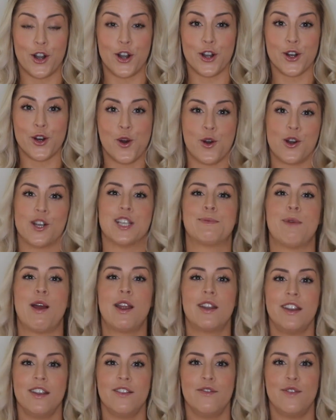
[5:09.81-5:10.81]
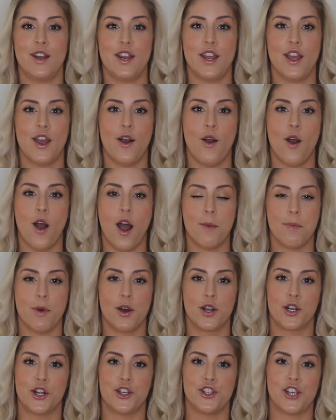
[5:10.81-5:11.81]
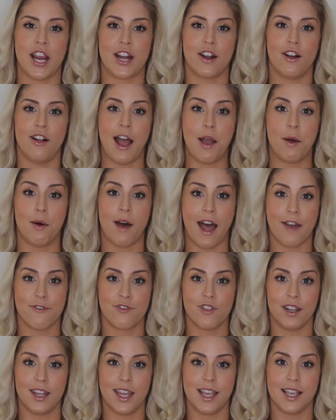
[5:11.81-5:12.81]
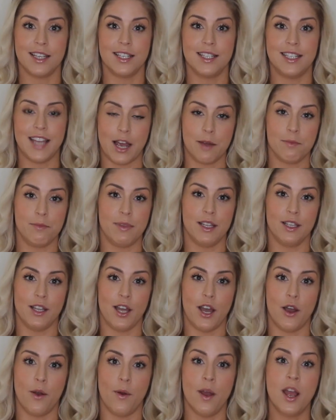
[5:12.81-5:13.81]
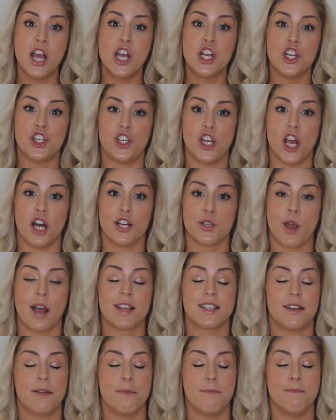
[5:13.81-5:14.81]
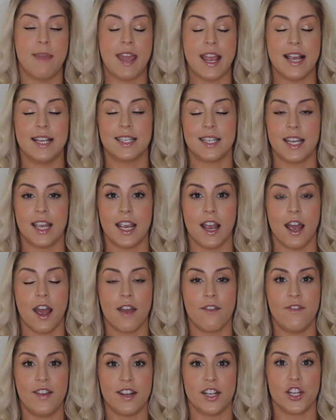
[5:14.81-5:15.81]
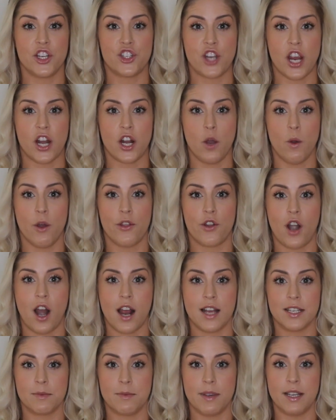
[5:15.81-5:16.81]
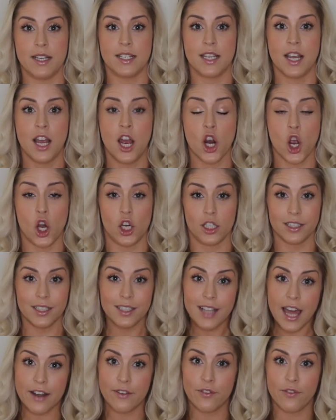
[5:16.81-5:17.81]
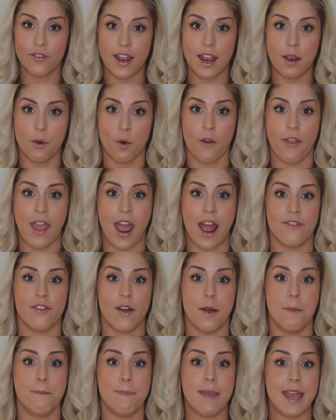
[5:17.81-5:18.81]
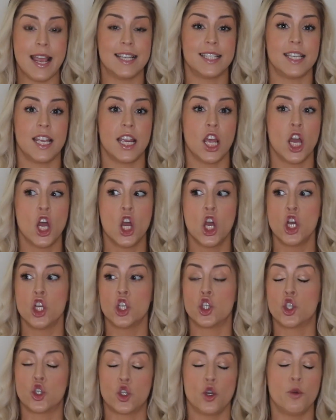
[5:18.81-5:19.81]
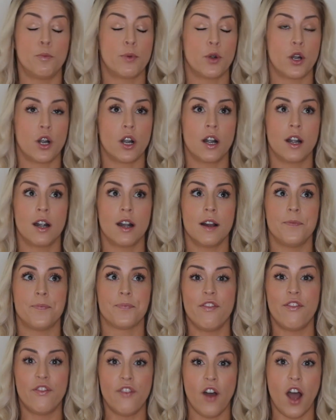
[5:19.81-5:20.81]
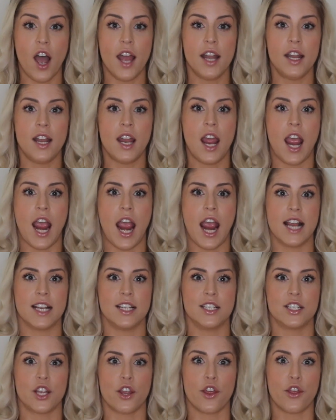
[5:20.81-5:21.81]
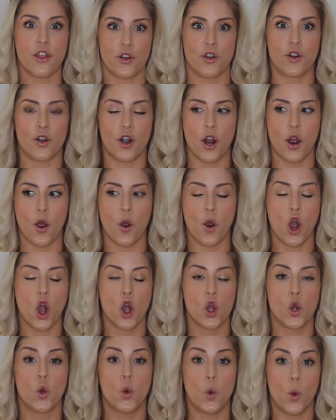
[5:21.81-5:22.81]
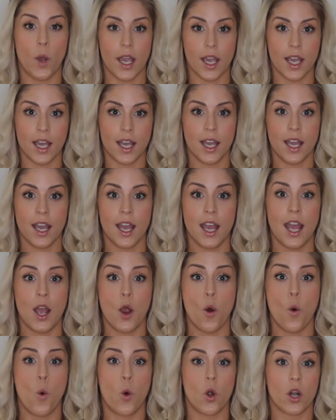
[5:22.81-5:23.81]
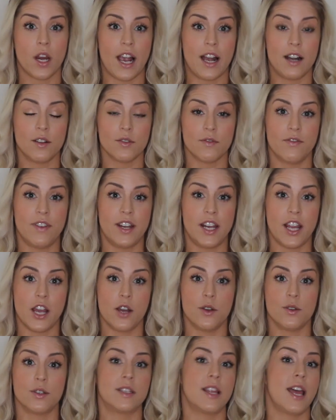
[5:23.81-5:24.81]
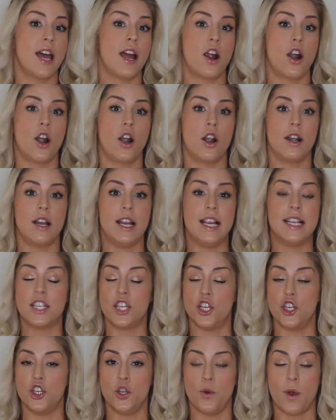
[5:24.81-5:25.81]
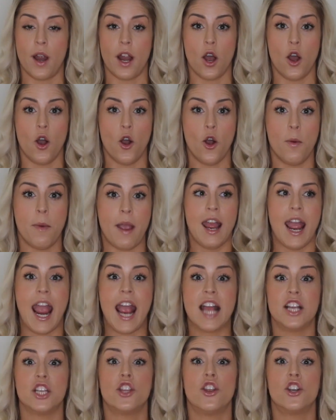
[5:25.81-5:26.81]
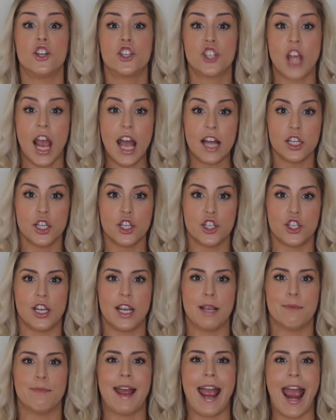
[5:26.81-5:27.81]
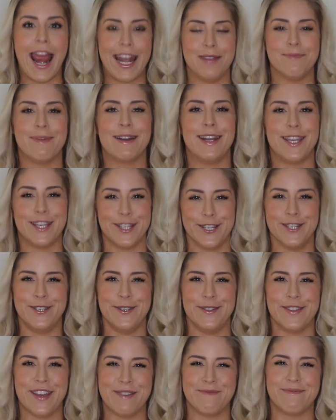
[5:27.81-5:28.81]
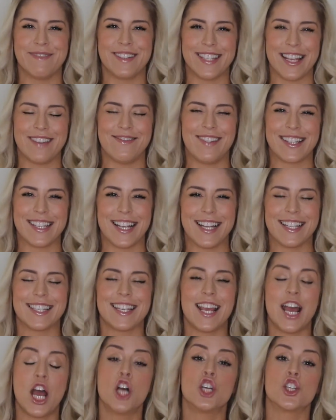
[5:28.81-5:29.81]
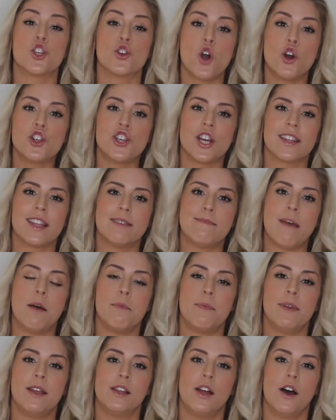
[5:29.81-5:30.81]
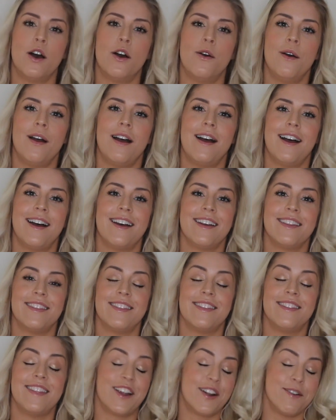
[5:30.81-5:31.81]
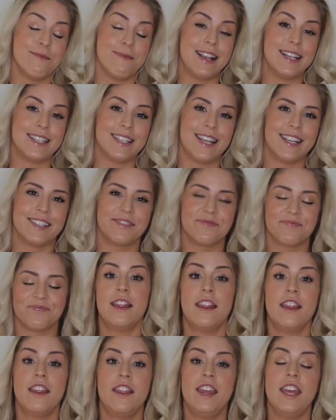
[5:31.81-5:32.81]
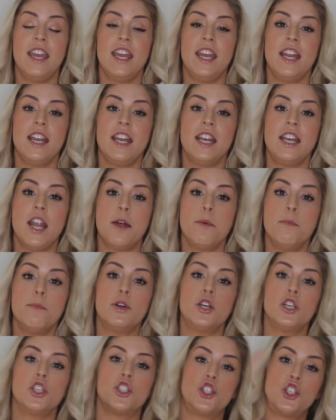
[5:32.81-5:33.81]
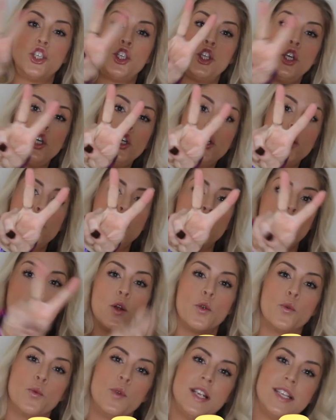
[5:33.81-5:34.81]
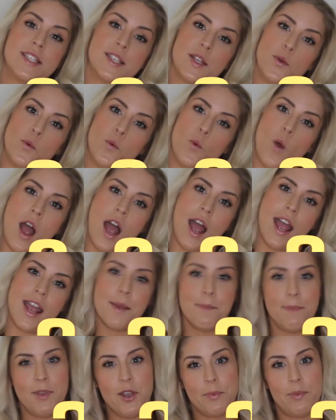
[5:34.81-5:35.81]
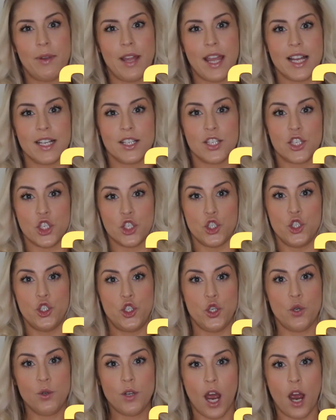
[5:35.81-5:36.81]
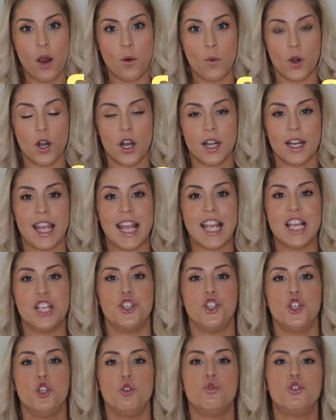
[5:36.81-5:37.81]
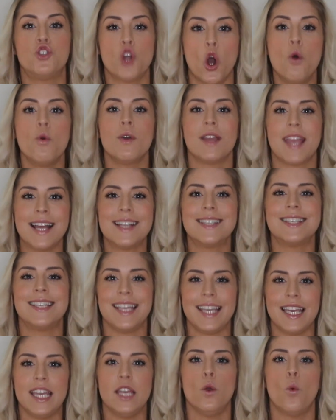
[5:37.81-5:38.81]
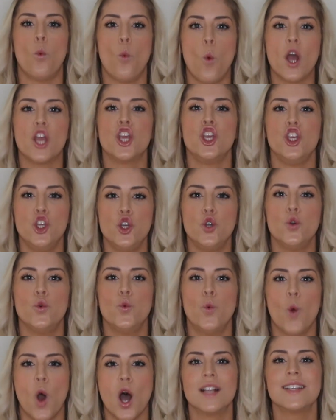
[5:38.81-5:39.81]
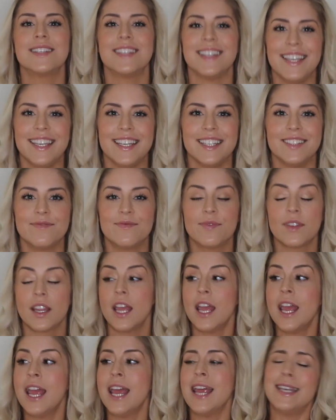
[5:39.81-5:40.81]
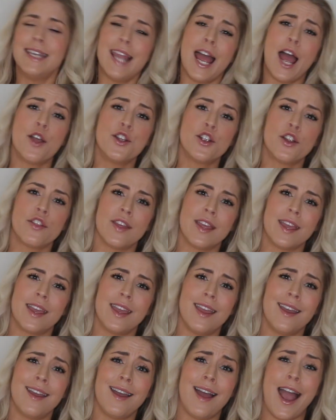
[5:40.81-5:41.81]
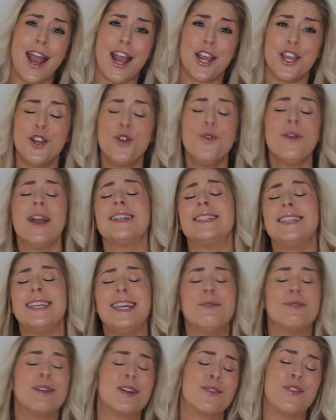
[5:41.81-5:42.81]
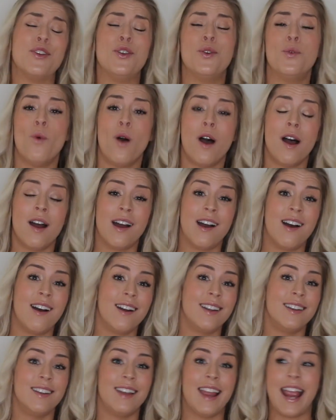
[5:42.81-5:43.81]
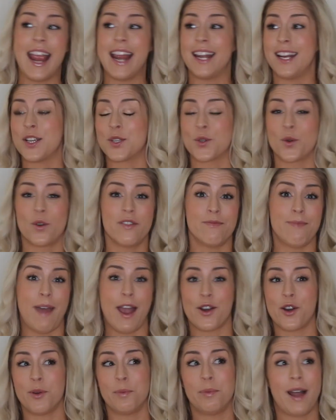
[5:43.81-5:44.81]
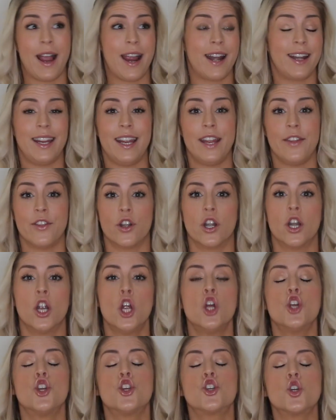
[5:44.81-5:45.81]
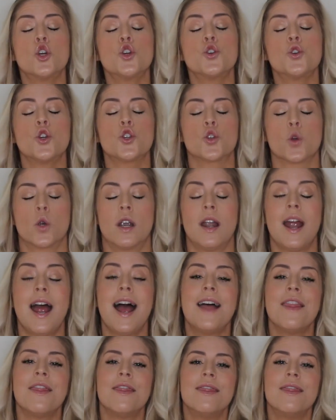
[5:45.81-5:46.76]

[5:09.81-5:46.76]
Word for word: her corresponding video up on her channel. I will have the link down below. She also has an amazing fitness channel with her husband called LedFit where they have amazing, super fun and thorough, quick workout videos that are easy to do at home. And they're challenging, but anybody can do them. Does that make sense? So go check them out below. Uh, they're amazing. The number two reason why meal plans do not work is you don't get to eat what you want to eat. Now you're thinking, you don't get to eat whatever you want on any sort of macro plan either. Sure, sure, sure.